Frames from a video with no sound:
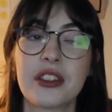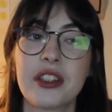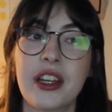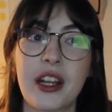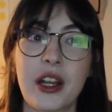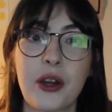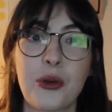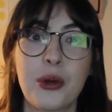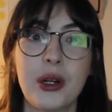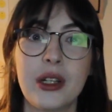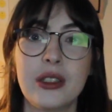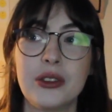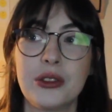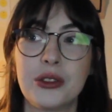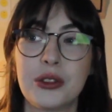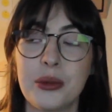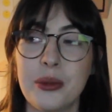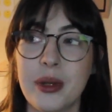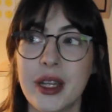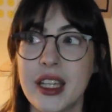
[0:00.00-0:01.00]
that I want
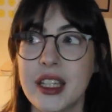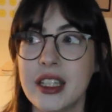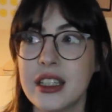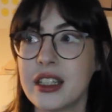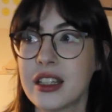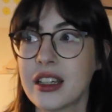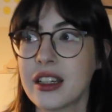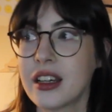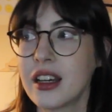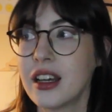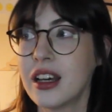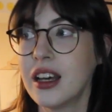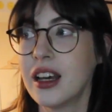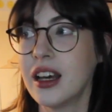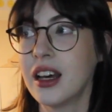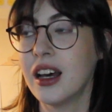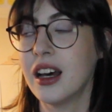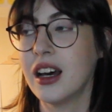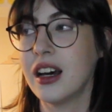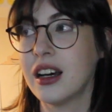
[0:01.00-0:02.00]
to make
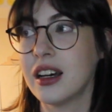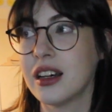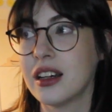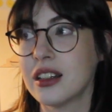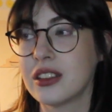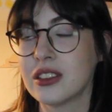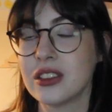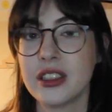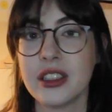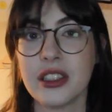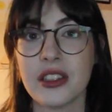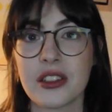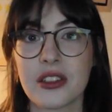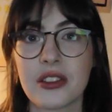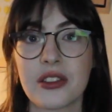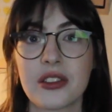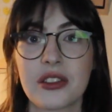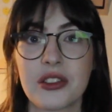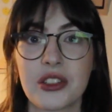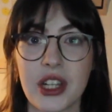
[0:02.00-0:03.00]
uh, on
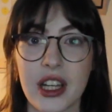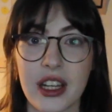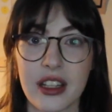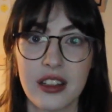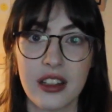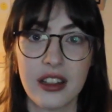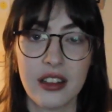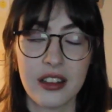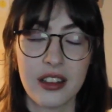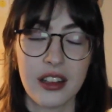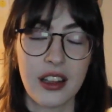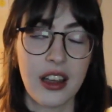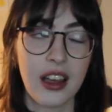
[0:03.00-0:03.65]
this channel.